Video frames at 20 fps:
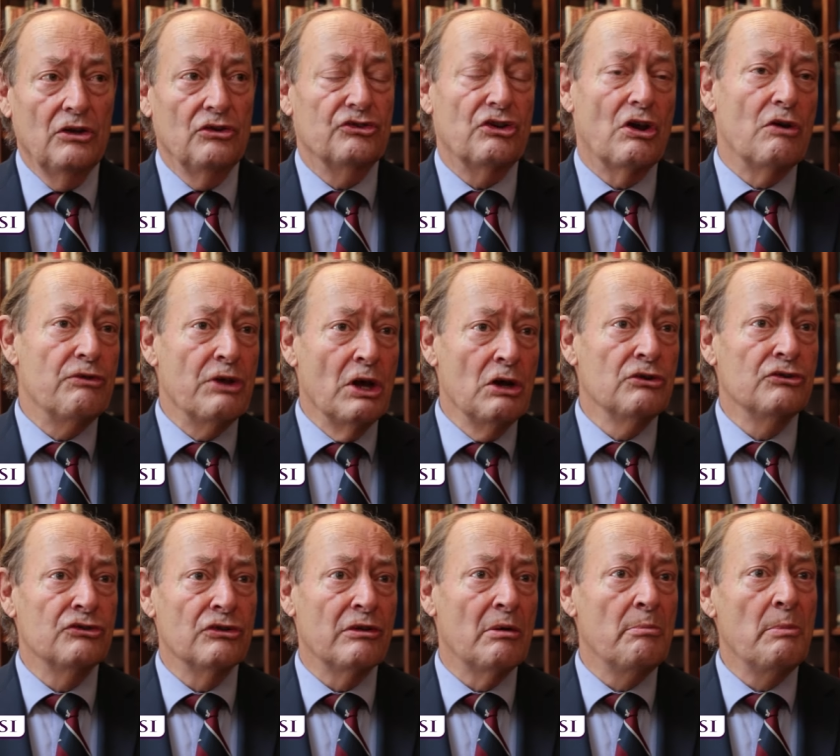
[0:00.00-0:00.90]
So
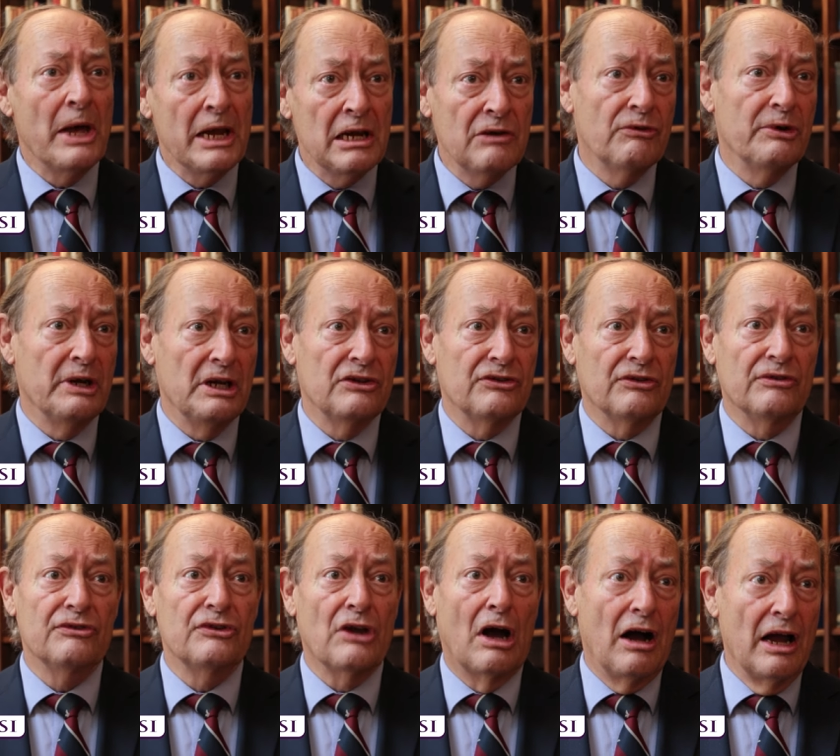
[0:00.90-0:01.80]
those are the main
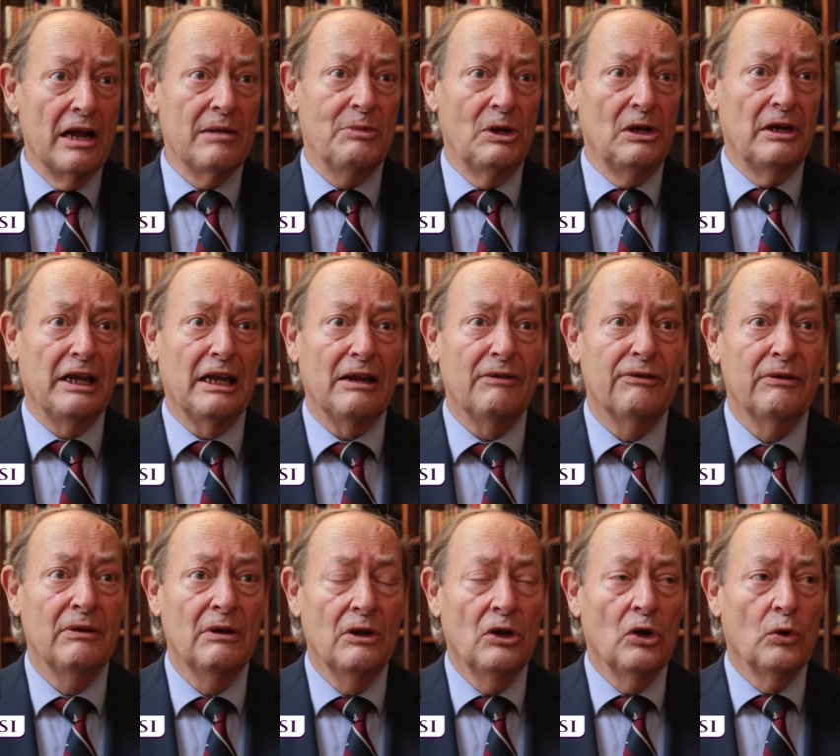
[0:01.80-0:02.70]
reasons, I
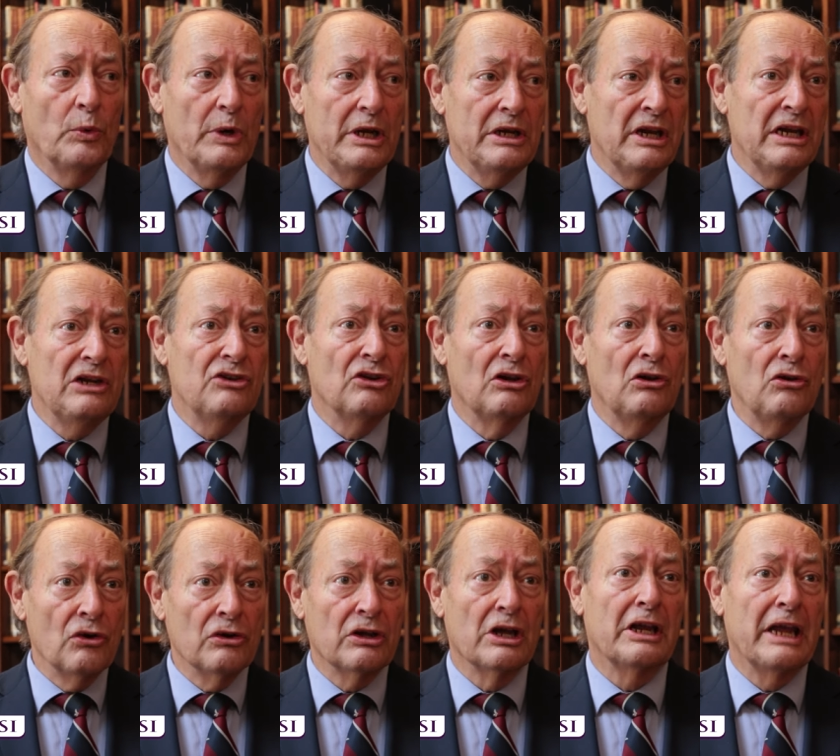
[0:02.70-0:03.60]
believe, we need to
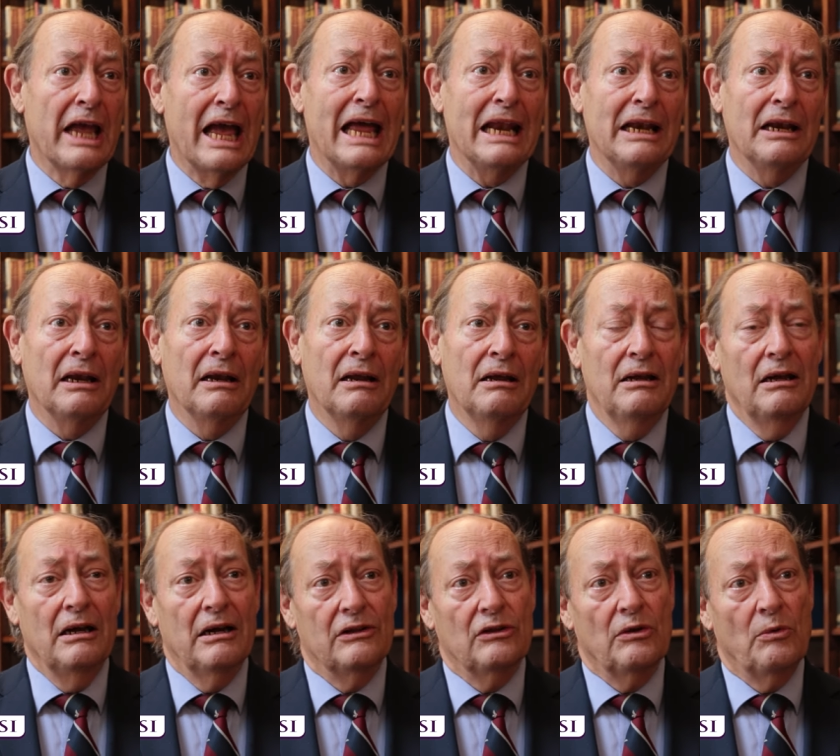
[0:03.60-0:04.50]
look again
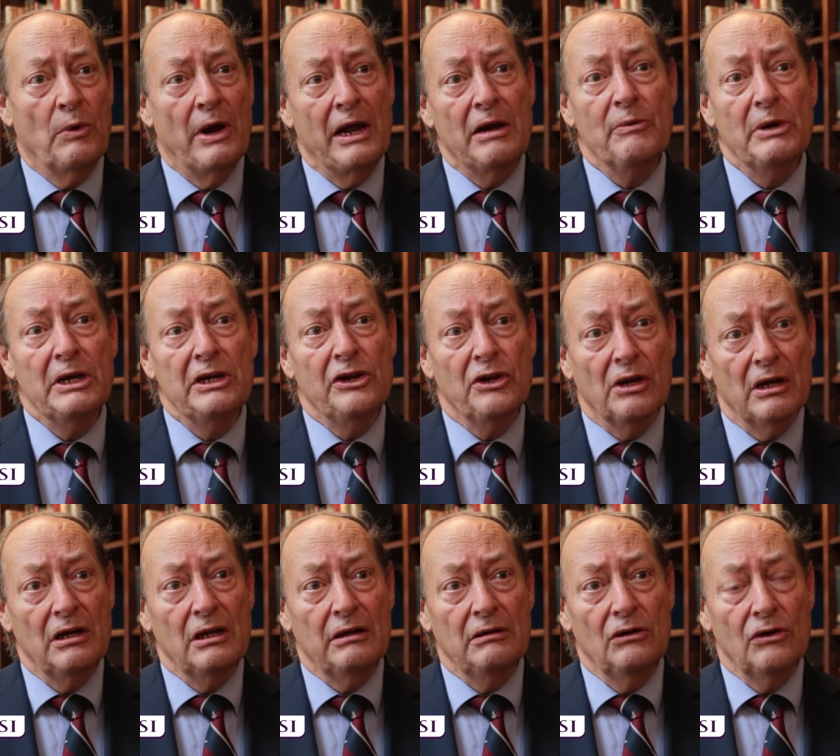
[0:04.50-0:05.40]
at the way we
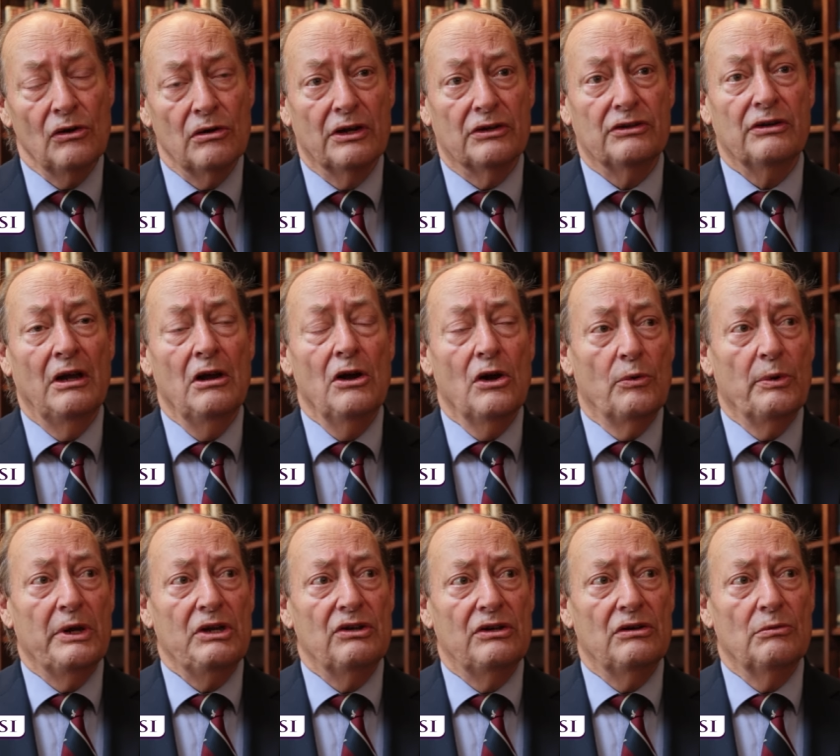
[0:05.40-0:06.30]
uh, look at,
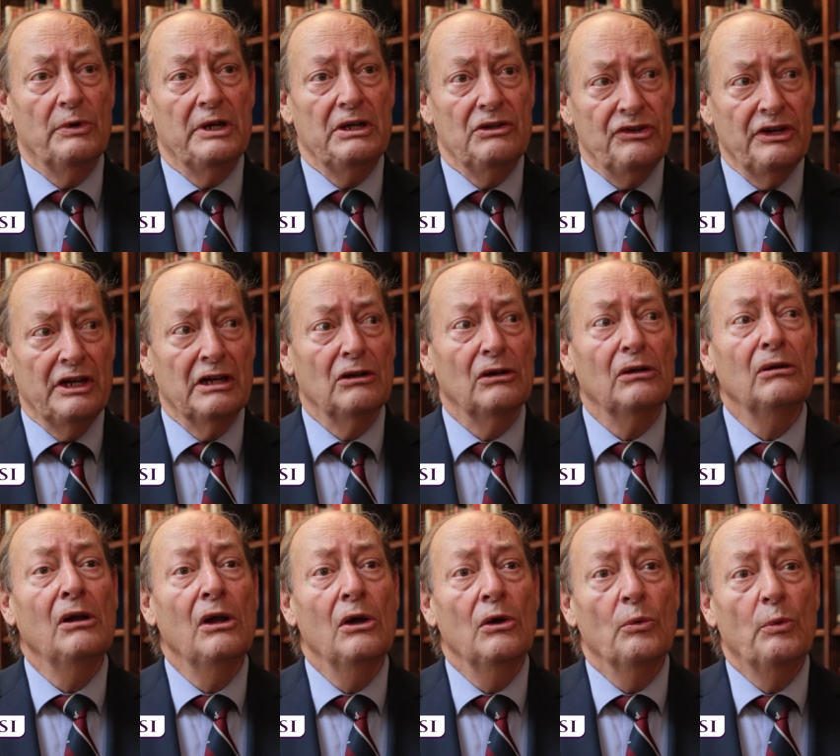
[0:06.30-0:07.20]
we, we
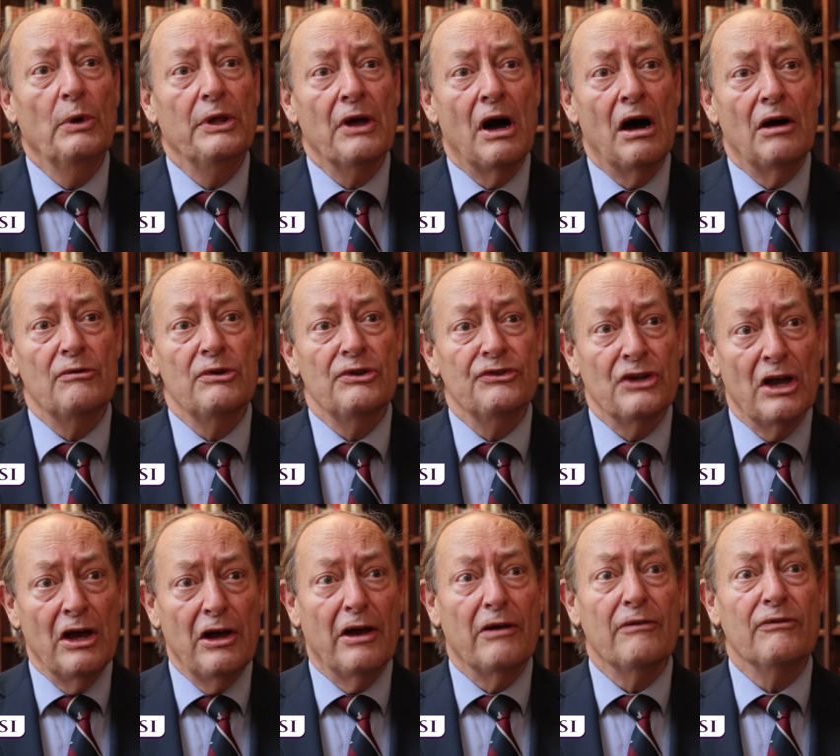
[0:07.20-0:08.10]
deal with our
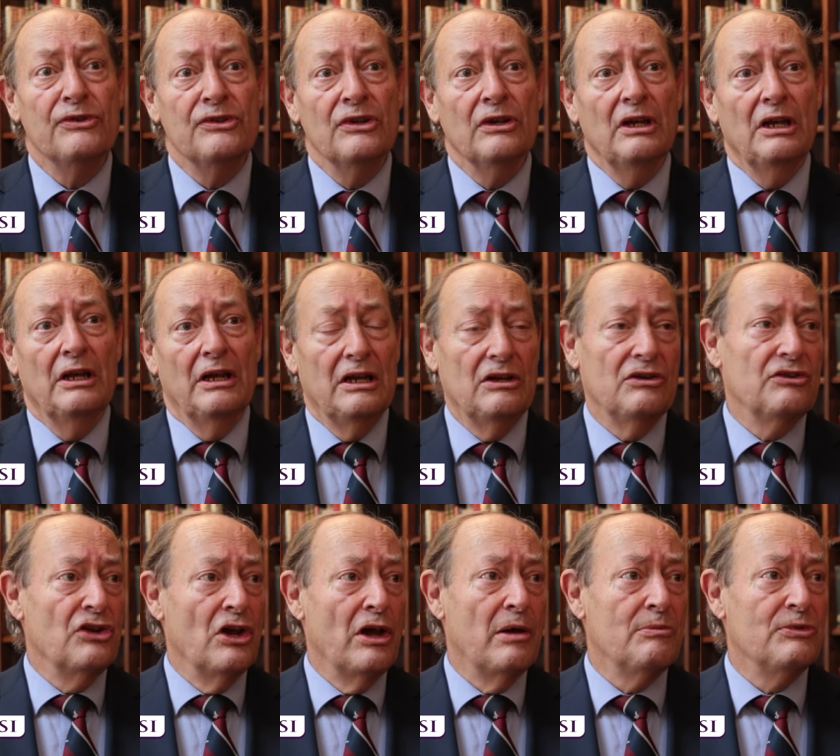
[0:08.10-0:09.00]
reserves in
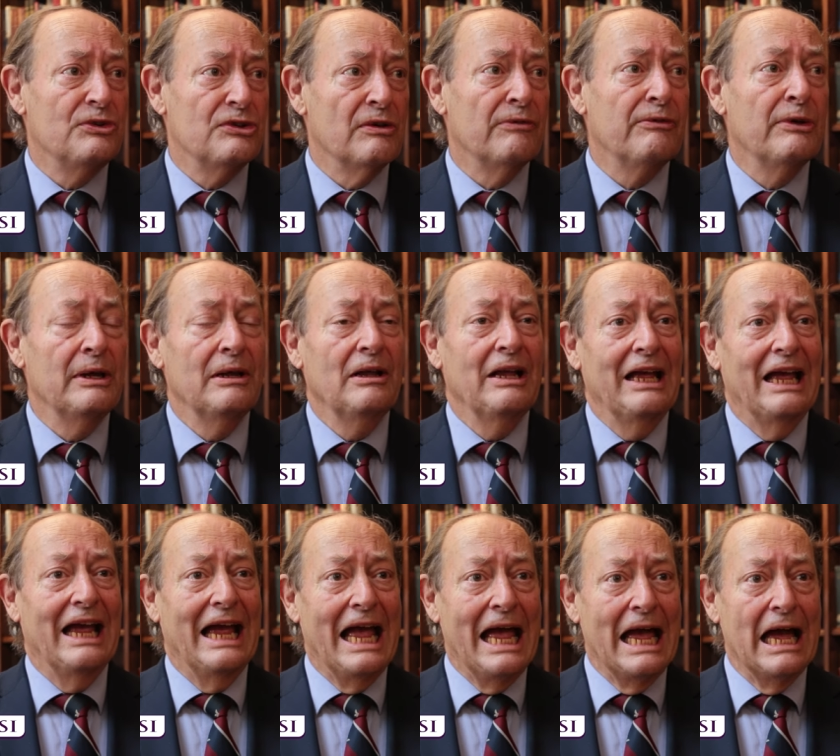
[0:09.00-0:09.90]
terms of
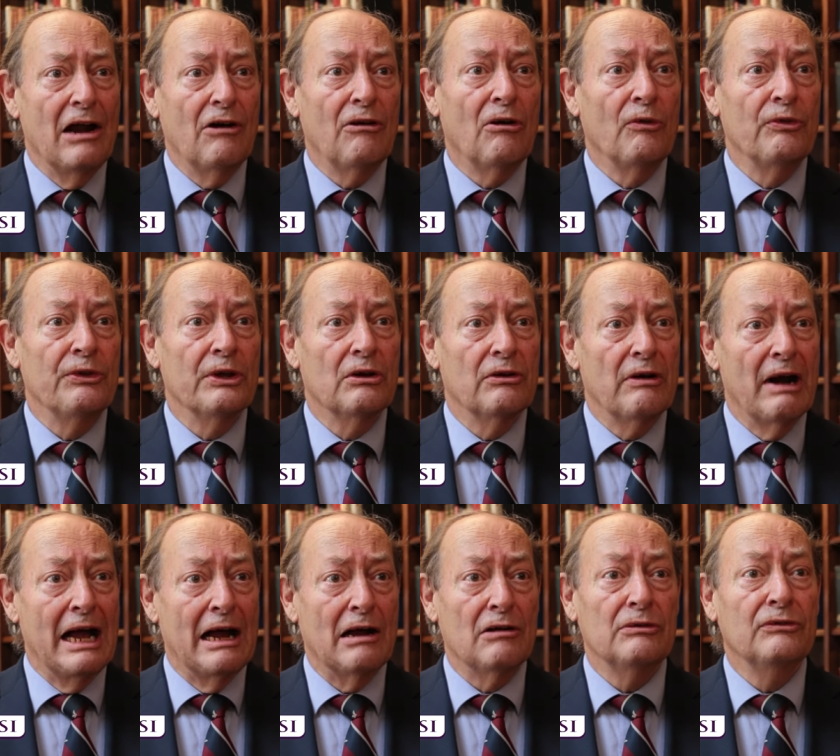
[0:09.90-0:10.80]
air on the
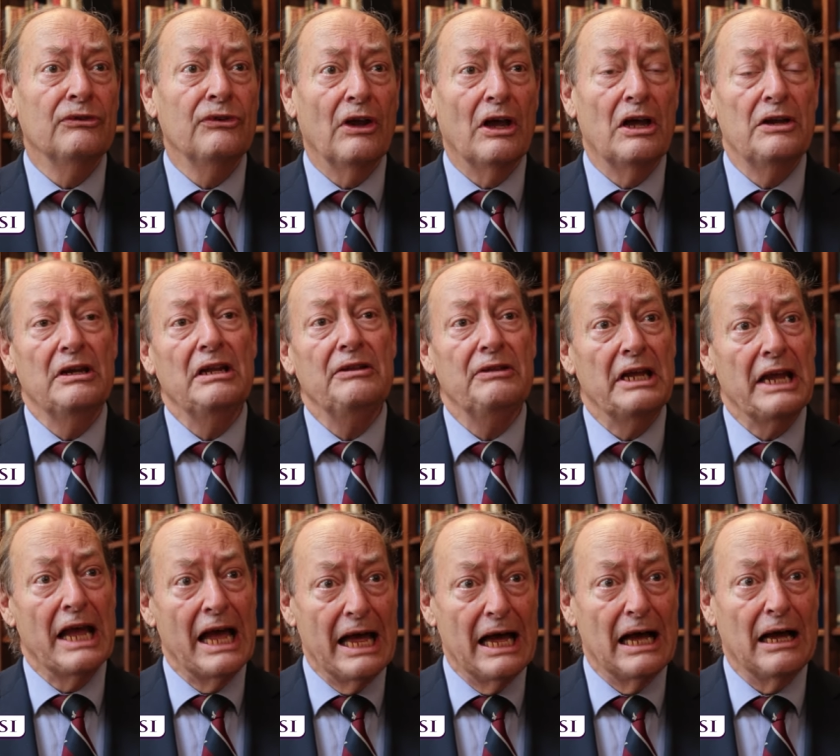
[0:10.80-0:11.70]
ground and in
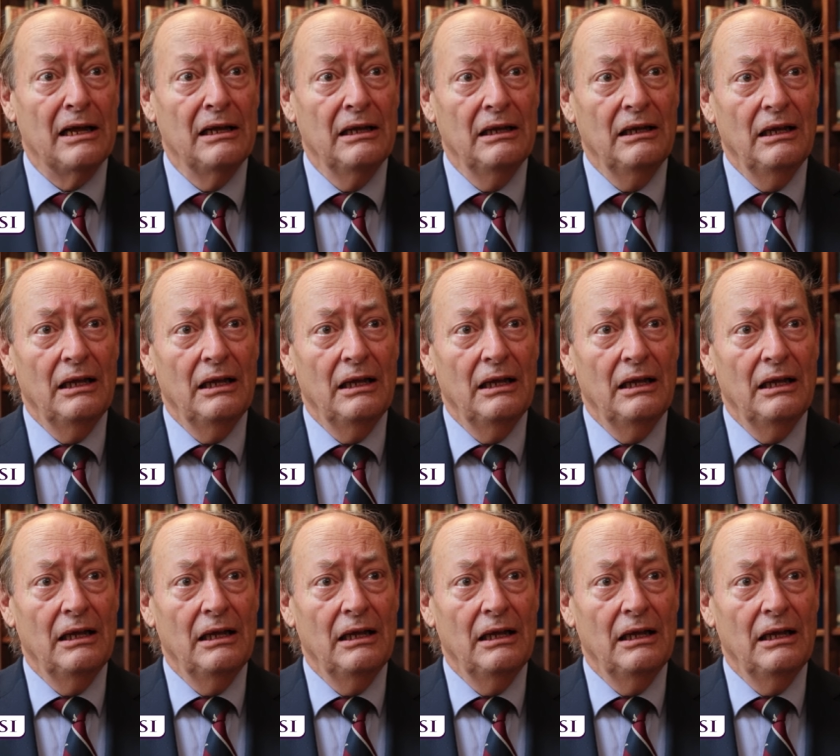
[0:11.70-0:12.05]
the air,